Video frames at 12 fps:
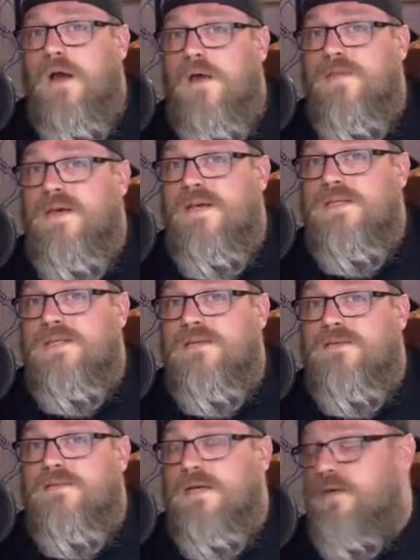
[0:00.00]
And they seem
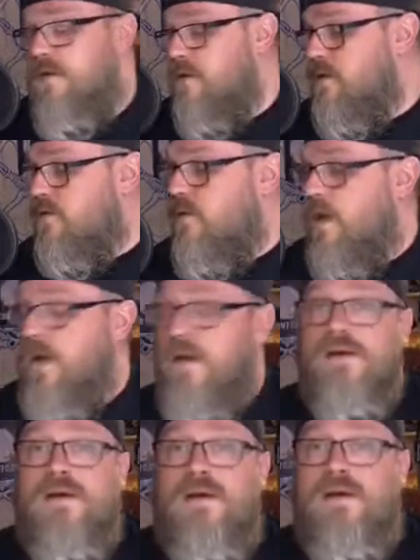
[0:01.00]
to be quite
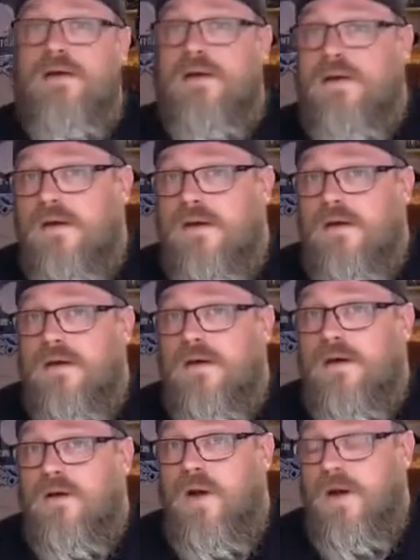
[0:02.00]

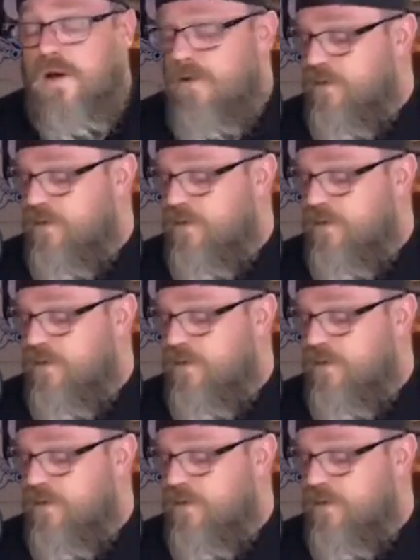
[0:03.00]
good